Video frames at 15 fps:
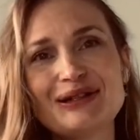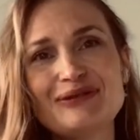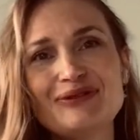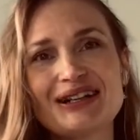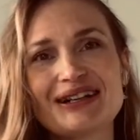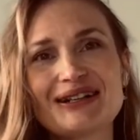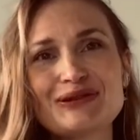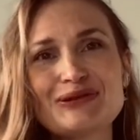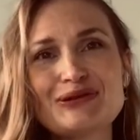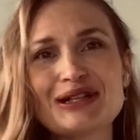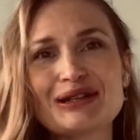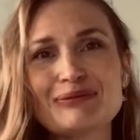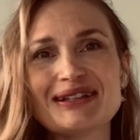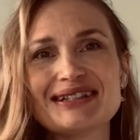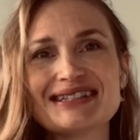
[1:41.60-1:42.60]
we are
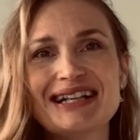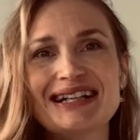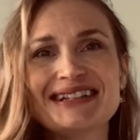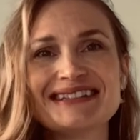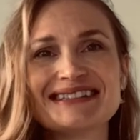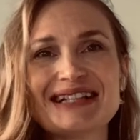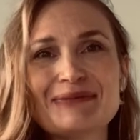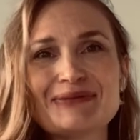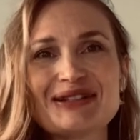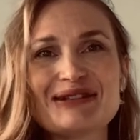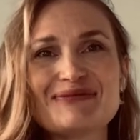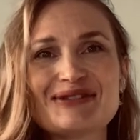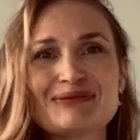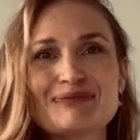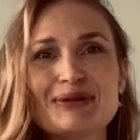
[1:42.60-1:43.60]
doing, but
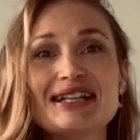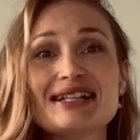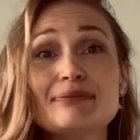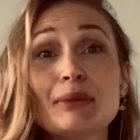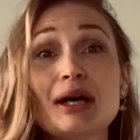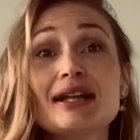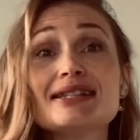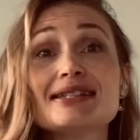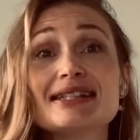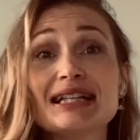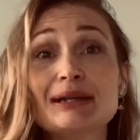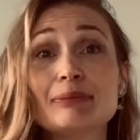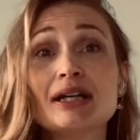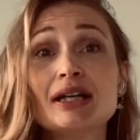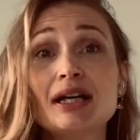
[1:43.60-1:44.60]
sometimes it might
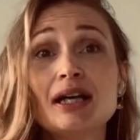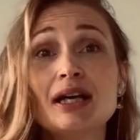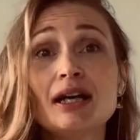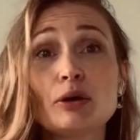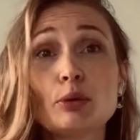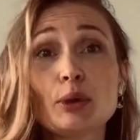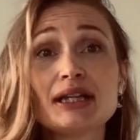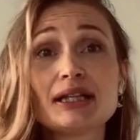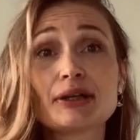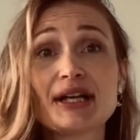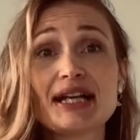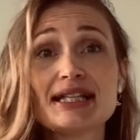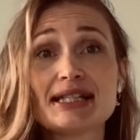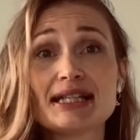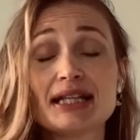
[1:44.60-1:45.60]
seem quite
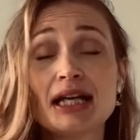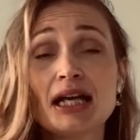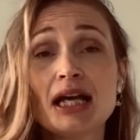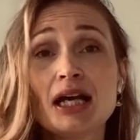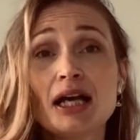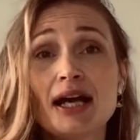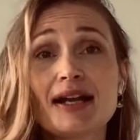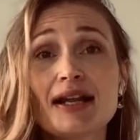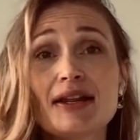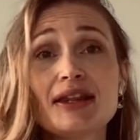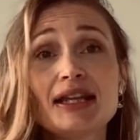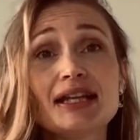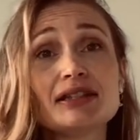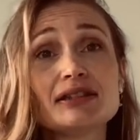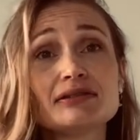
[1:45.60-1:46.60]
crazy. And I
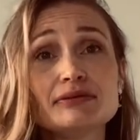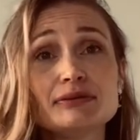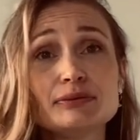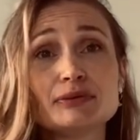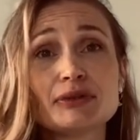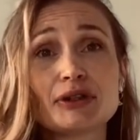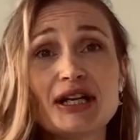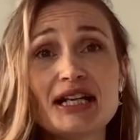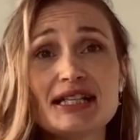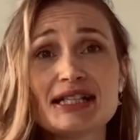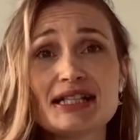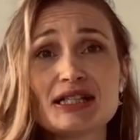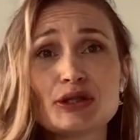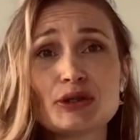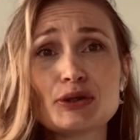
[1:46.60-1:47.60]
think
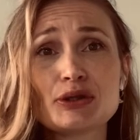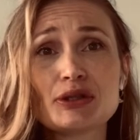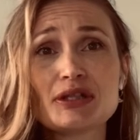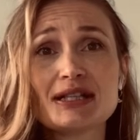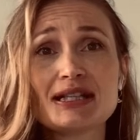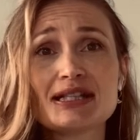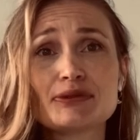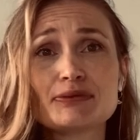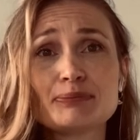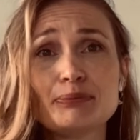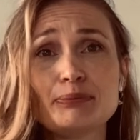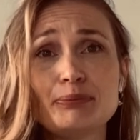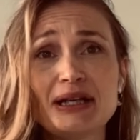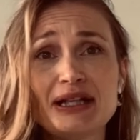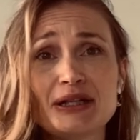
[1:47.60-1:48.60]
crazy is good. It's
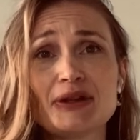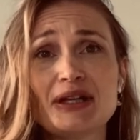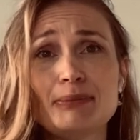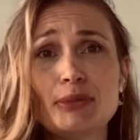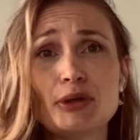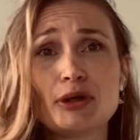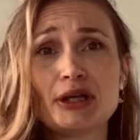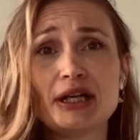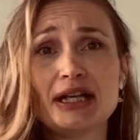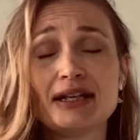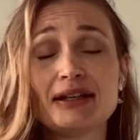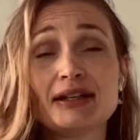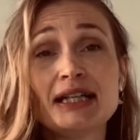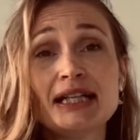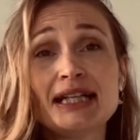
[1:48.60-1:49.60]
better than
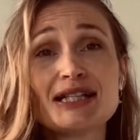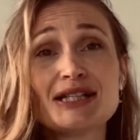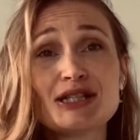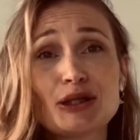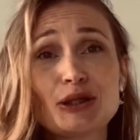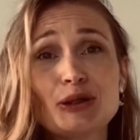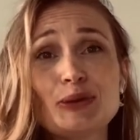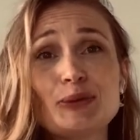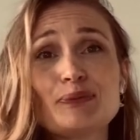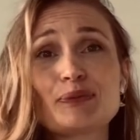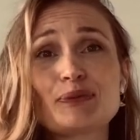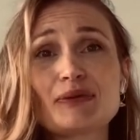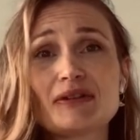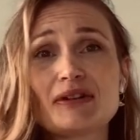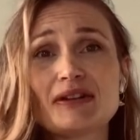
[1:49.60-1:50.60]
boring.
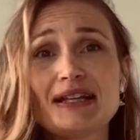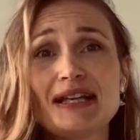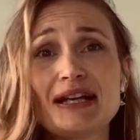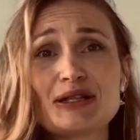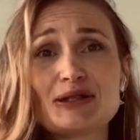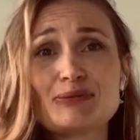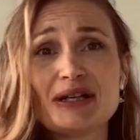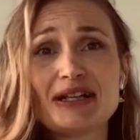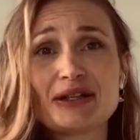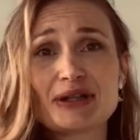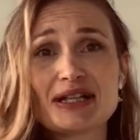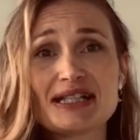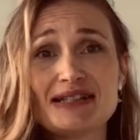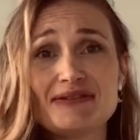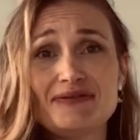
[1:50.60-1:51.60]
So here is my
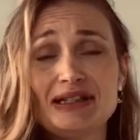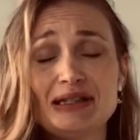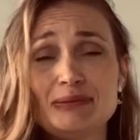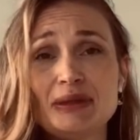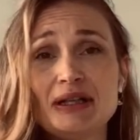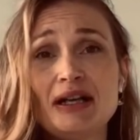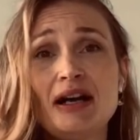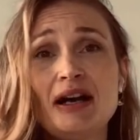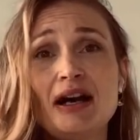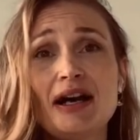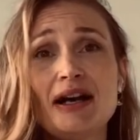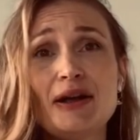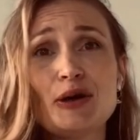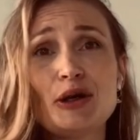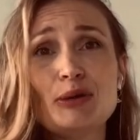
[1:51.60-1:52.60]
crazy film.
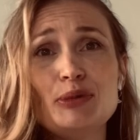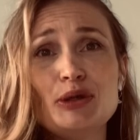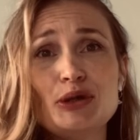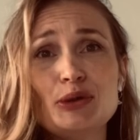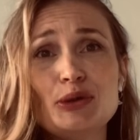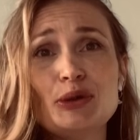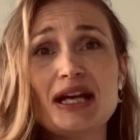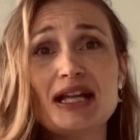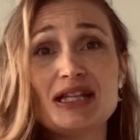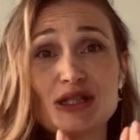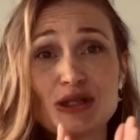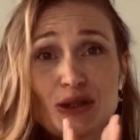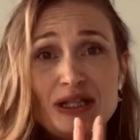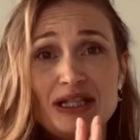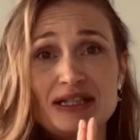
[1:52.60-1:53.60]
I hope you
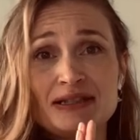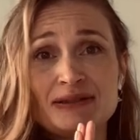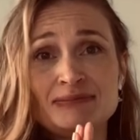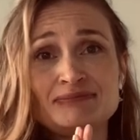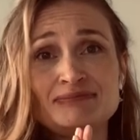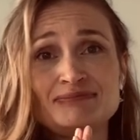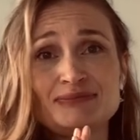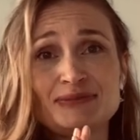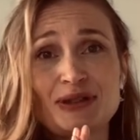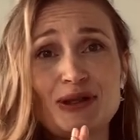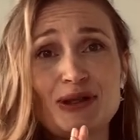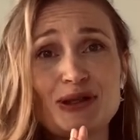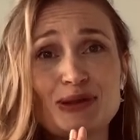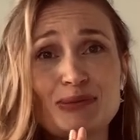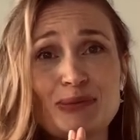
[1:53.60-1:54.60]
enjoy it.
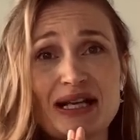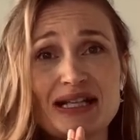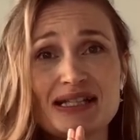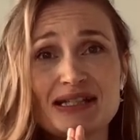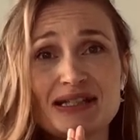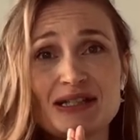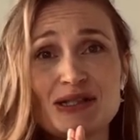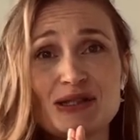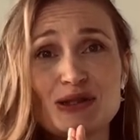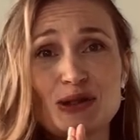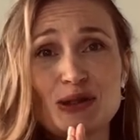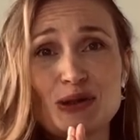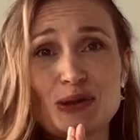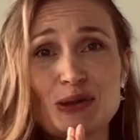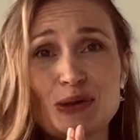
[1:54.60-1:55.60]
All the best to
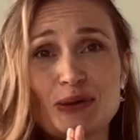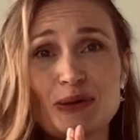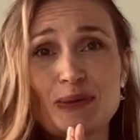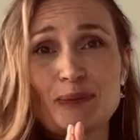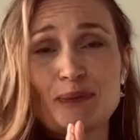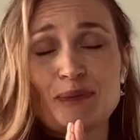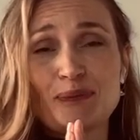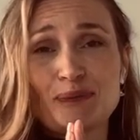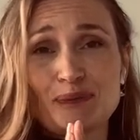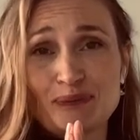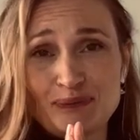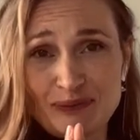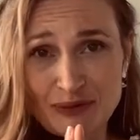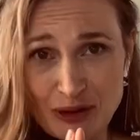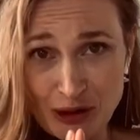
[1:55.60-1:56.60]
you
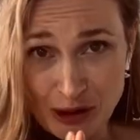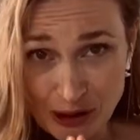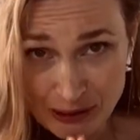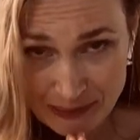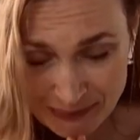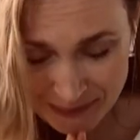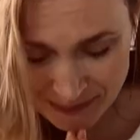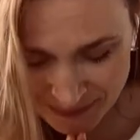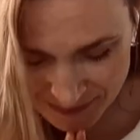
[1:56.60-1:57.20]
all.